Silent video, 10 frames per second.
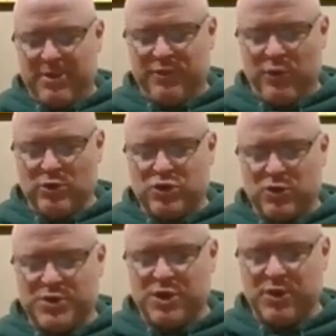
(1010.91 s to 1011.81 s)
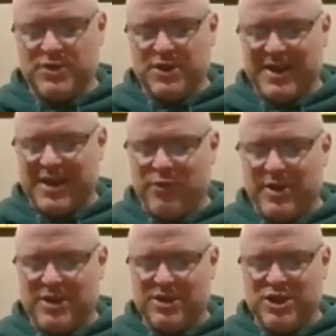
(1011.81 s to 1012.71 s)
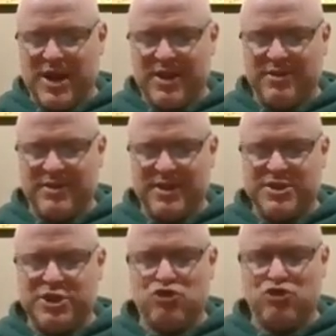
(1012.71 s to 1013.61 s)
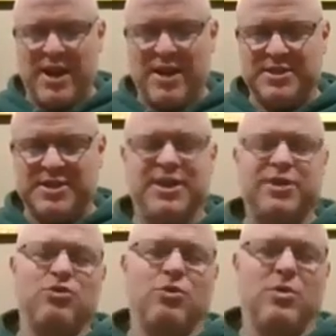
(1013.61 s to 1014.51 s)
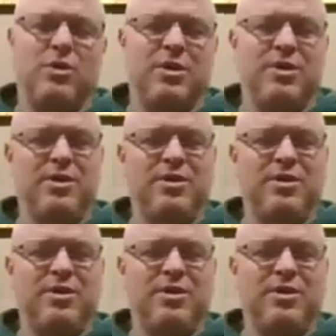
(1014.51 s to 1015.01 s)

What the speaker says: But devotional service like hearing and chanting, these are transcendental